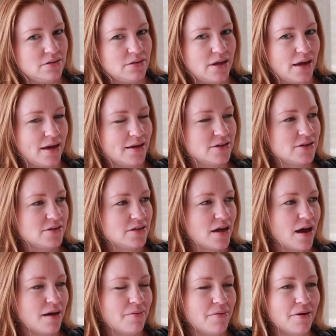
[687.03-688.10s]
Like, I just
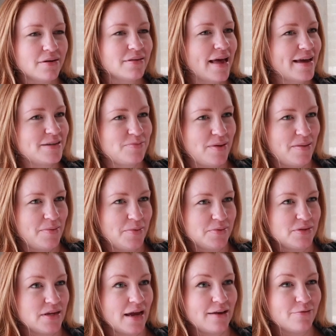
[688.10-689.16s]
thought our last baby was
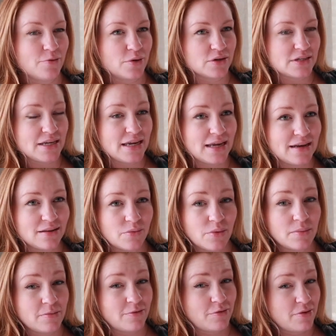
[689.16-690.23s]
9'14", the
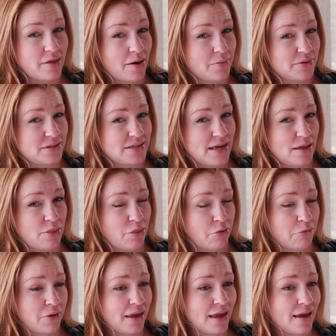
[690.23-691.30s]
one before that was
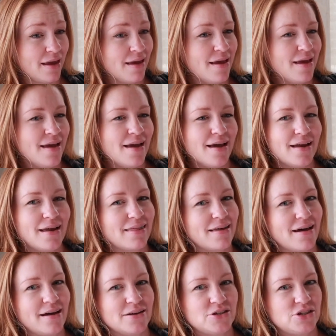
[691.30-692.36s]
10'3", and I
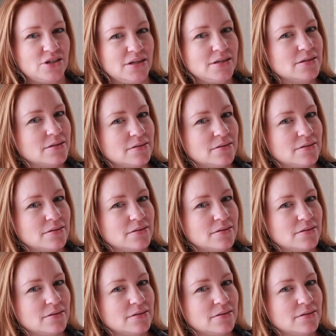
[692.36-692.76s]
thought, she's